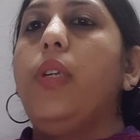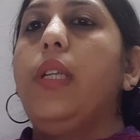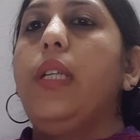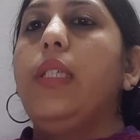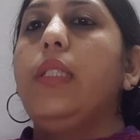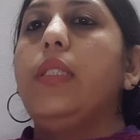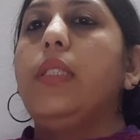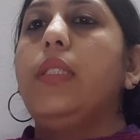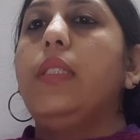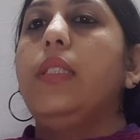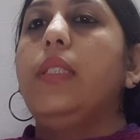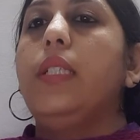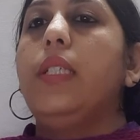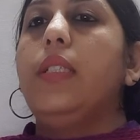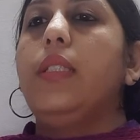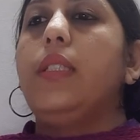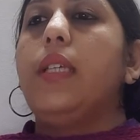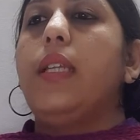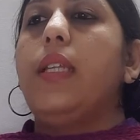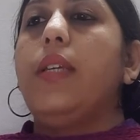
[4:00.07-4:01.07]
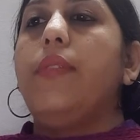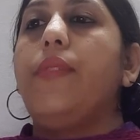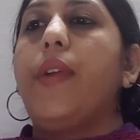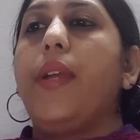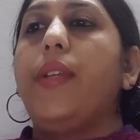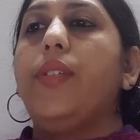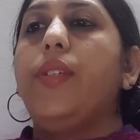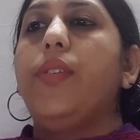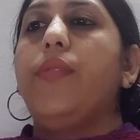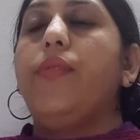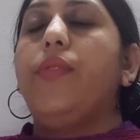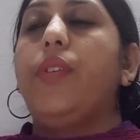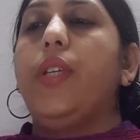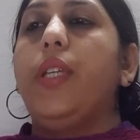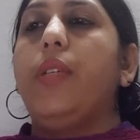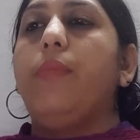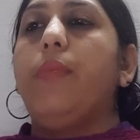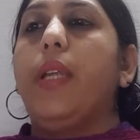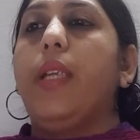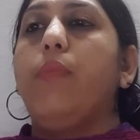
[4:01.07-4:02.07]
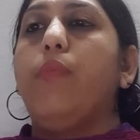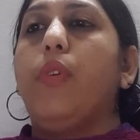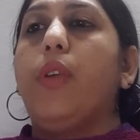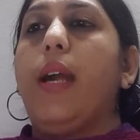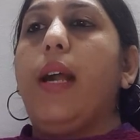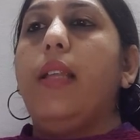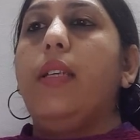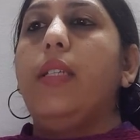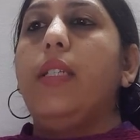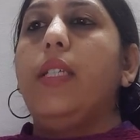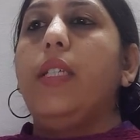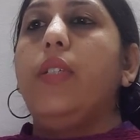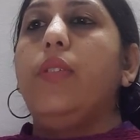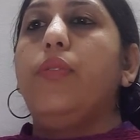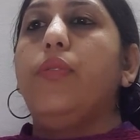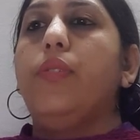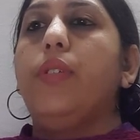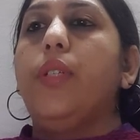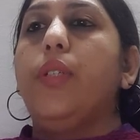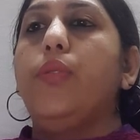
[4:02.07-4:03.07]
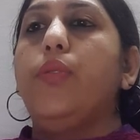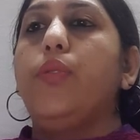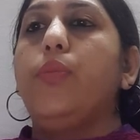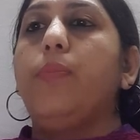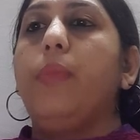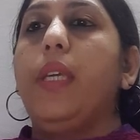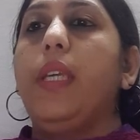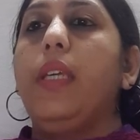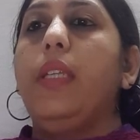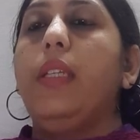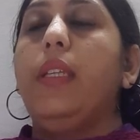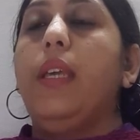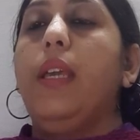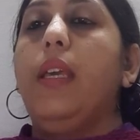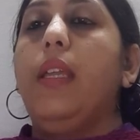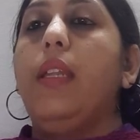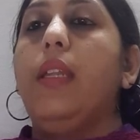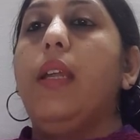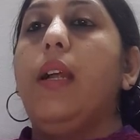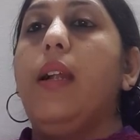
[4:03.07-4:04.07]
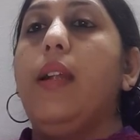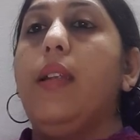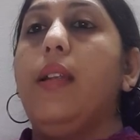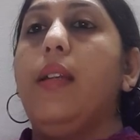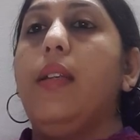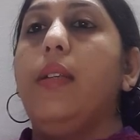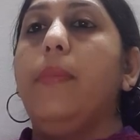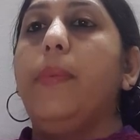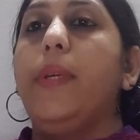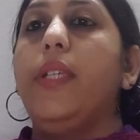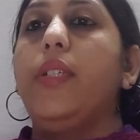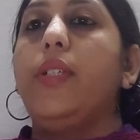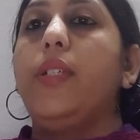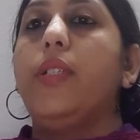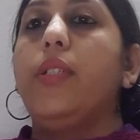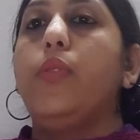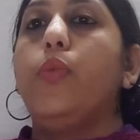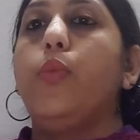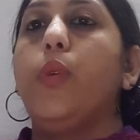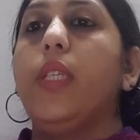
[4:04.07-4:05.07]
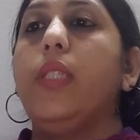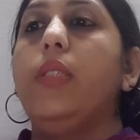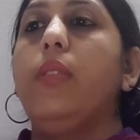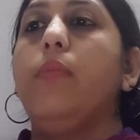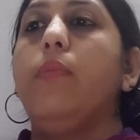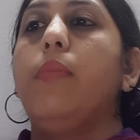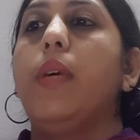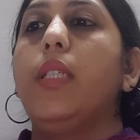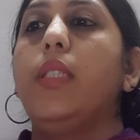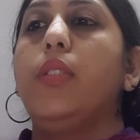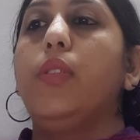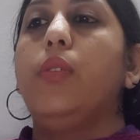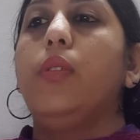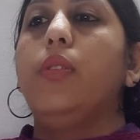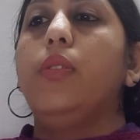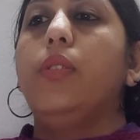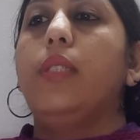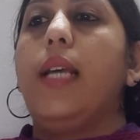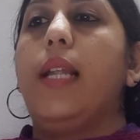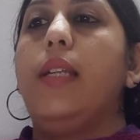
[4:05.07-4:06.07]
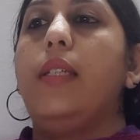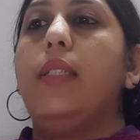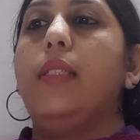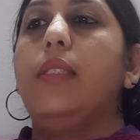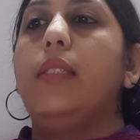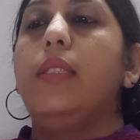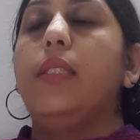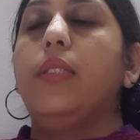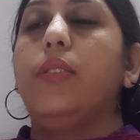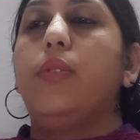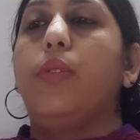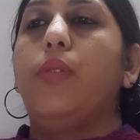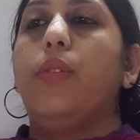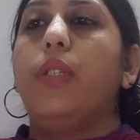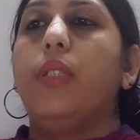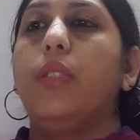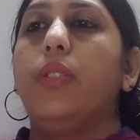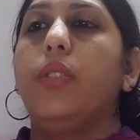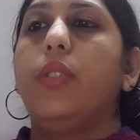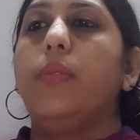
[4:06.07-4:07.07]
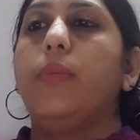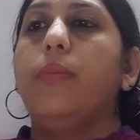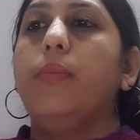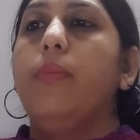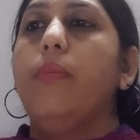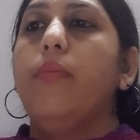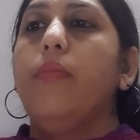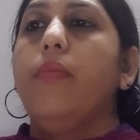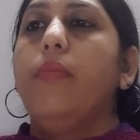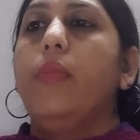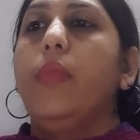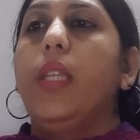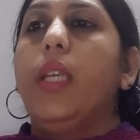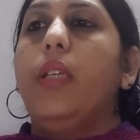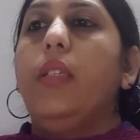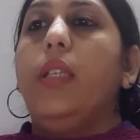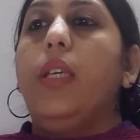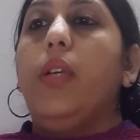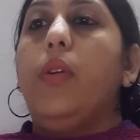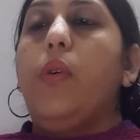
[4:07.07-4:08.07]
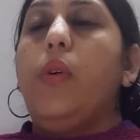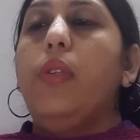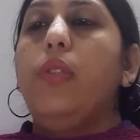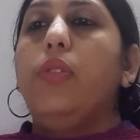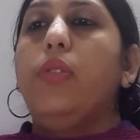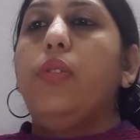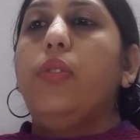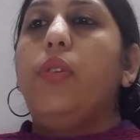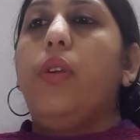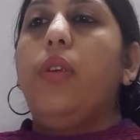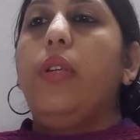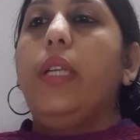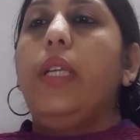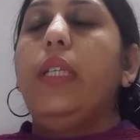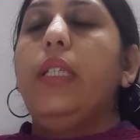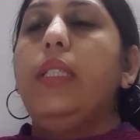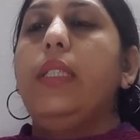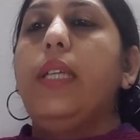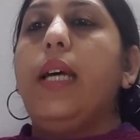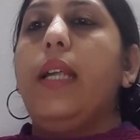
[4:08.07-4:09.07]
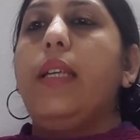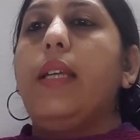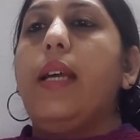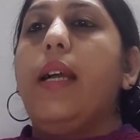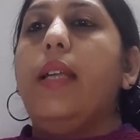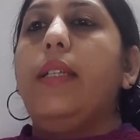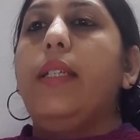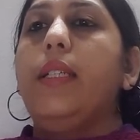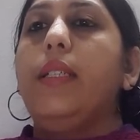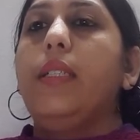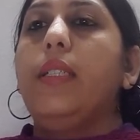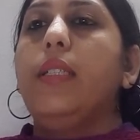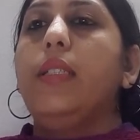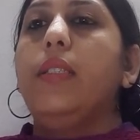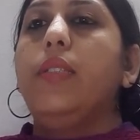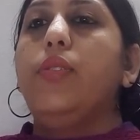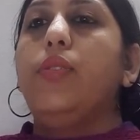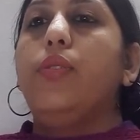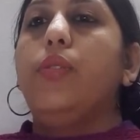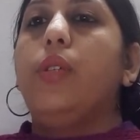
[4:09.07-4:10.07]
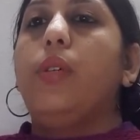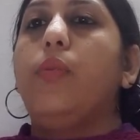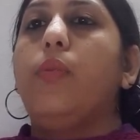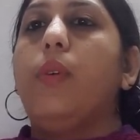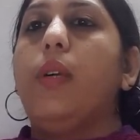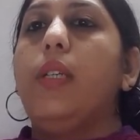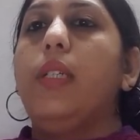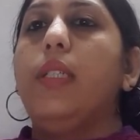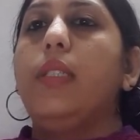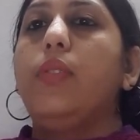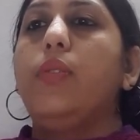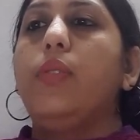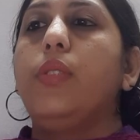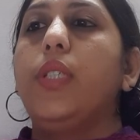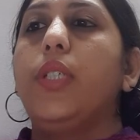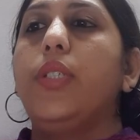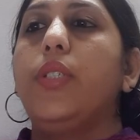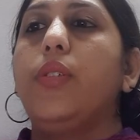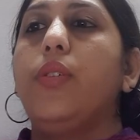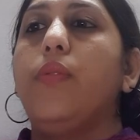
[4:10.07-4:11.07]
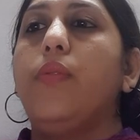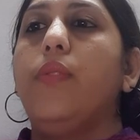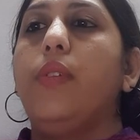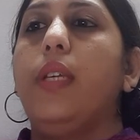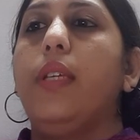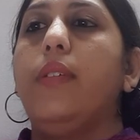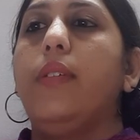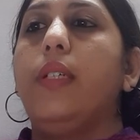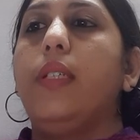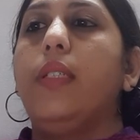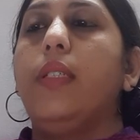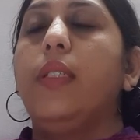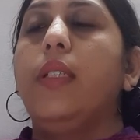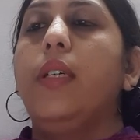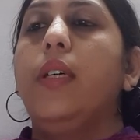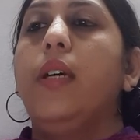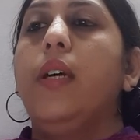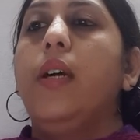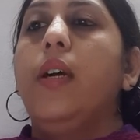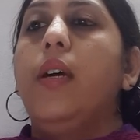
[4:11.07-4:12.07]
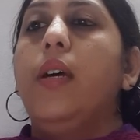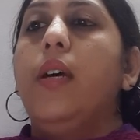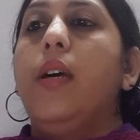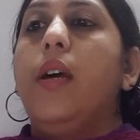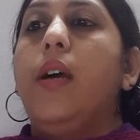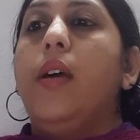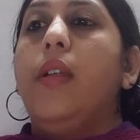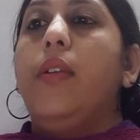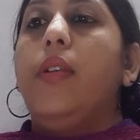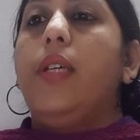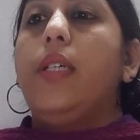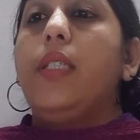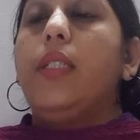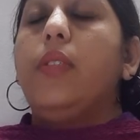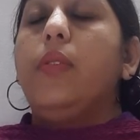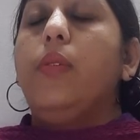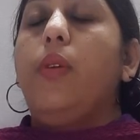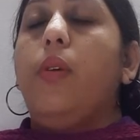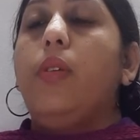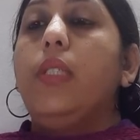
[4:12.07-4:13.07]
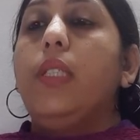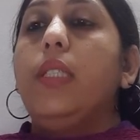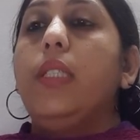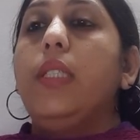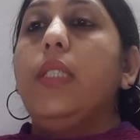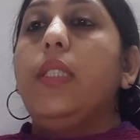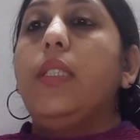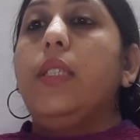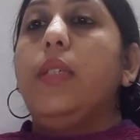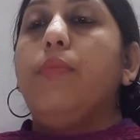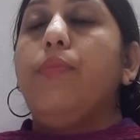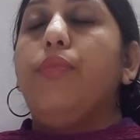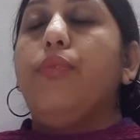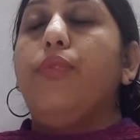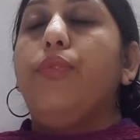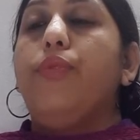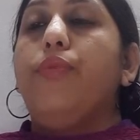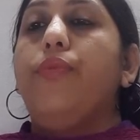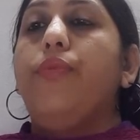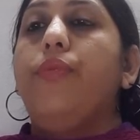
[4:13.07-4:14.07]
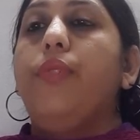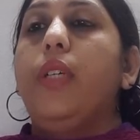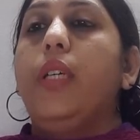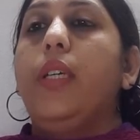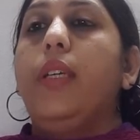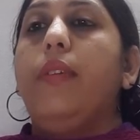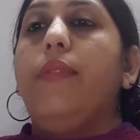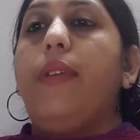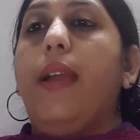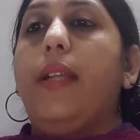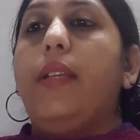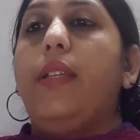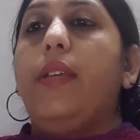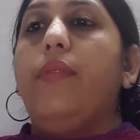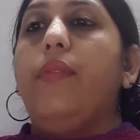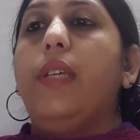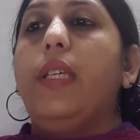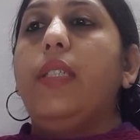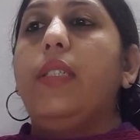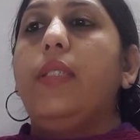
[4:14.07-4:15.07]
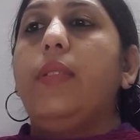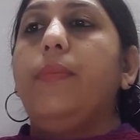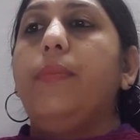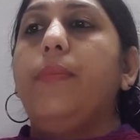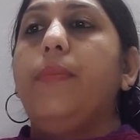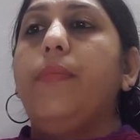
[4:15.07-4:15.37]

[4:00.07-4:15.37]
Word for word: laser is an effective treatment modality to reduce pain in adult patients with musculoskeletal disorders. They also noted that adherence to the World Association of Labor does dosages improve effectiveness.